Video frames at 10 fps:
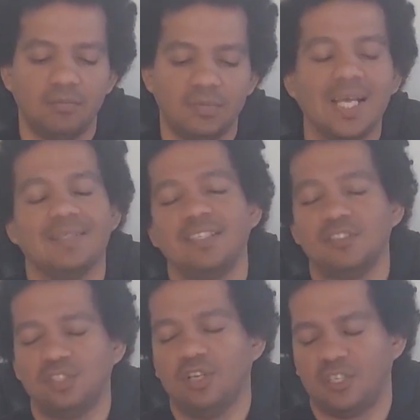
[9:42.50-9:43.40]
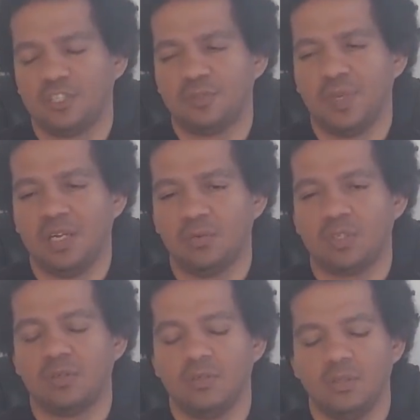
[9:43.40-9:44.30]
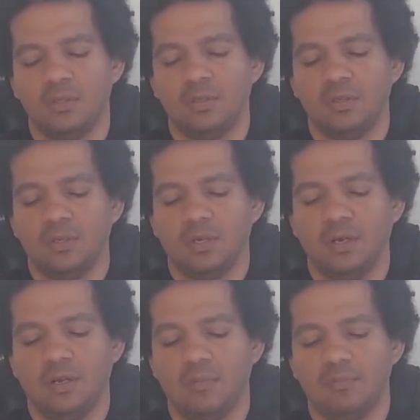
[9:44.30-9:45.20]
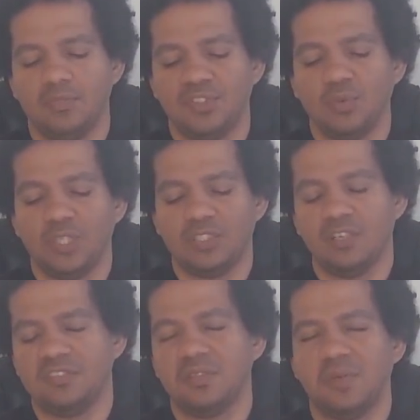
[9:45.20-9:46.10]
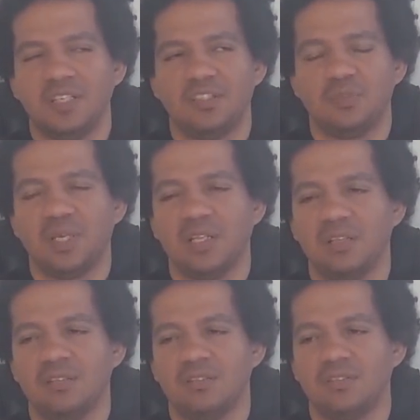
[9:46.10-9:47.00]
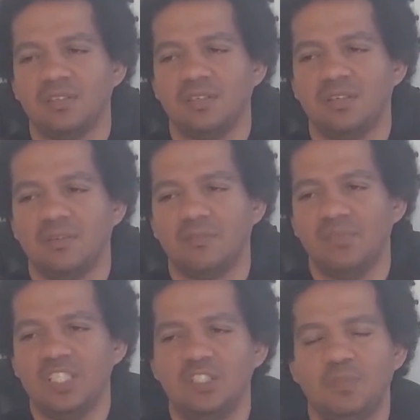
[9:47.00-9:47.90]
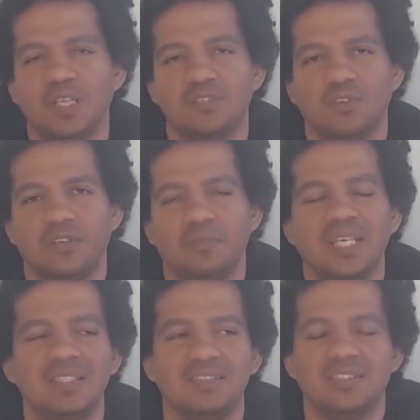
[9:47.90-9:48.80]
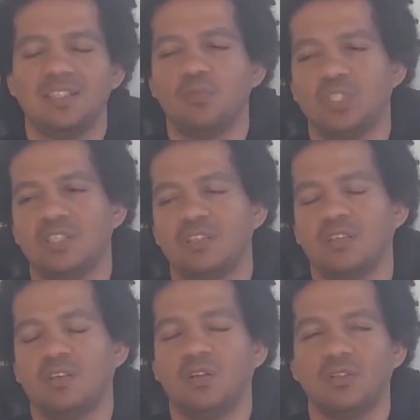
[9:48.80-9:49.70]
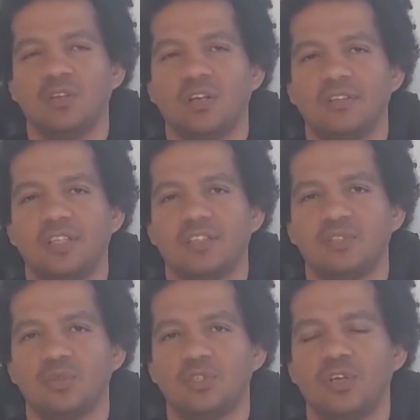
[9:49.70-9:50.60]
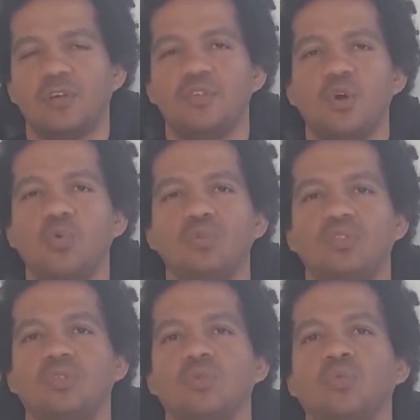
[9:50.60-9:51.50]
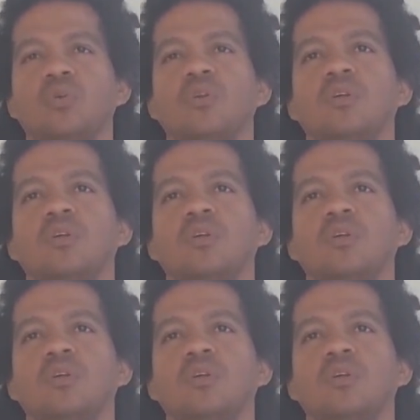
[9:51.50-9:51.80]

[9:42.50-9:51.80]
That is charged power. Um, so with customized spells, um, these spells aren't mainstream within an occult context, so they're not known to